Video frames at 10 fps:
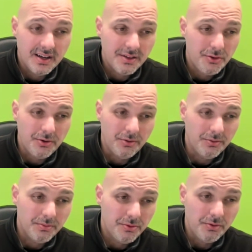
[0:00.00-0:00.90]

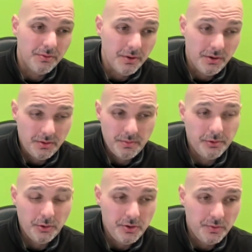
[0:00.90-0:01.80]
So our
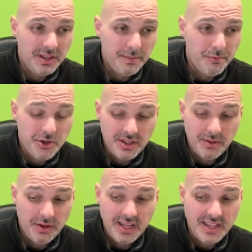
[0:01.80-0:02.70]
employees really appreciate that.
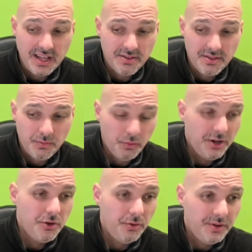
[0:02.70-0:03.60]
Well, that's what
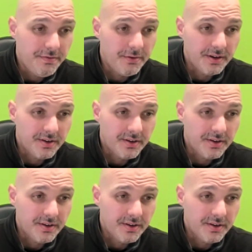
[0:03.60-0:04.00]
did you do different?